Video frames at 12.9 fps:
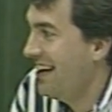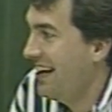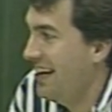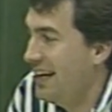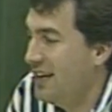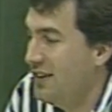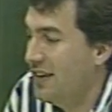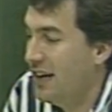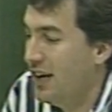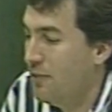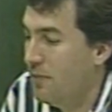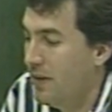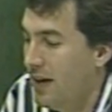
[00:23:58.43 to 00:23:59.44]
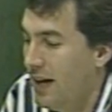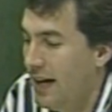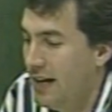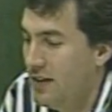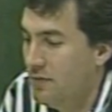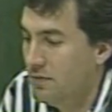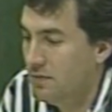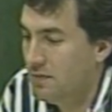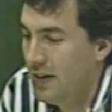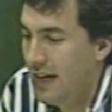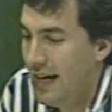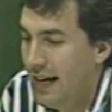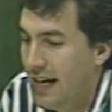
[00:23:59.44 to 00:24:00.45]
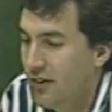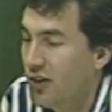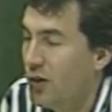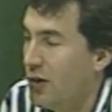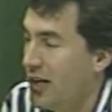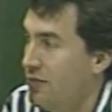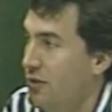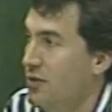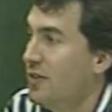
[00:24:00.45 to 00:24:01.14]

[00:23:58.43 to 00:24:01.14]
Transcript: And um, I had actually quite a few